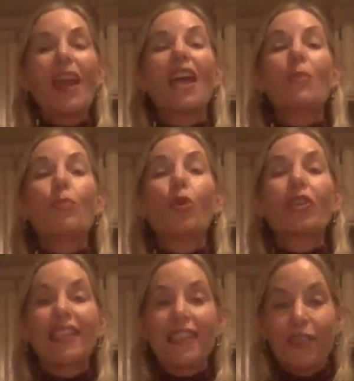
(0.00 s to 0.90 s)
E
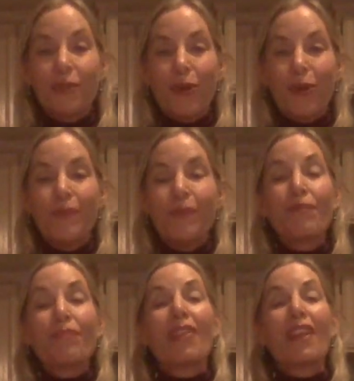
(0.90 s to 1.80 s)
buonissimo.
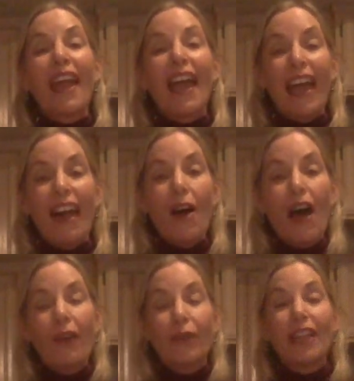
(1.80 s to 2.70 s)

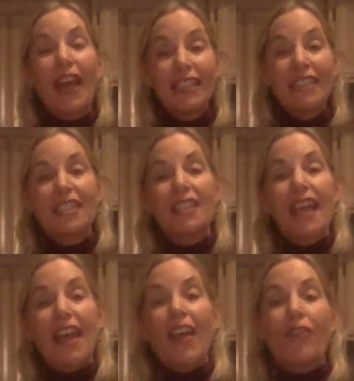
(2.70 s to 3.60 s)
I would like to
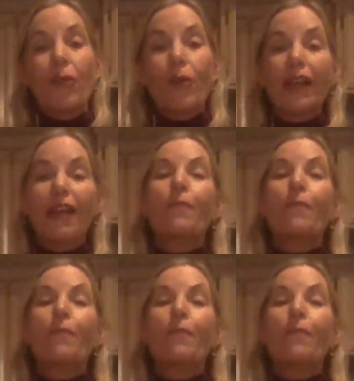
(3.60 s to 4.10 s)
say, everyone,